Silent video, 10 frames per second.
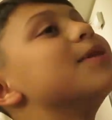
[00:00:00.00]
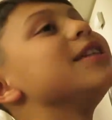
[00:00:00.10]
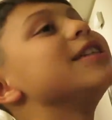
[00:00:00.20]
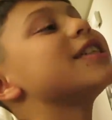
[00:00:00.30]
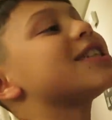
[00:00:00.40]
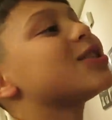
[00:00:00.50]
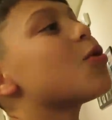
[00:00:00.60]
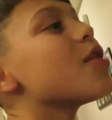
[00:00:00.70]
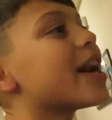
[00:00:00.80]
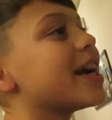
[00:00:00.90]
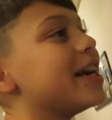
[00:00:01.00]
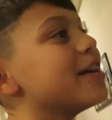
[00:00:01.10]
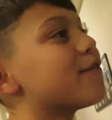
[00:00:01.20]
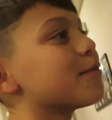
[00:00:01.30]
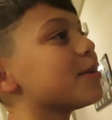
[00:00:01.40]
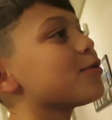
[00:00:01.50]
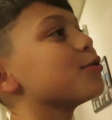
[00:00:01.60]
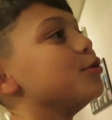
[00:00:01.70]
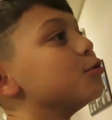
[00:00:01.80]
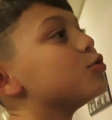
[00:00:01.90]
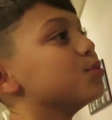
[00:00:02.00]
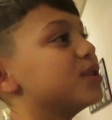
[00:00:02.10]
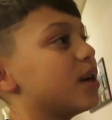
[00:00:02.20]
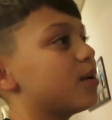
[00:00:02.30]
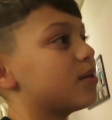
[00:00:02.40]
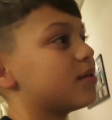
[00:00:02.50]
but you stole that idea from another YouTube channel.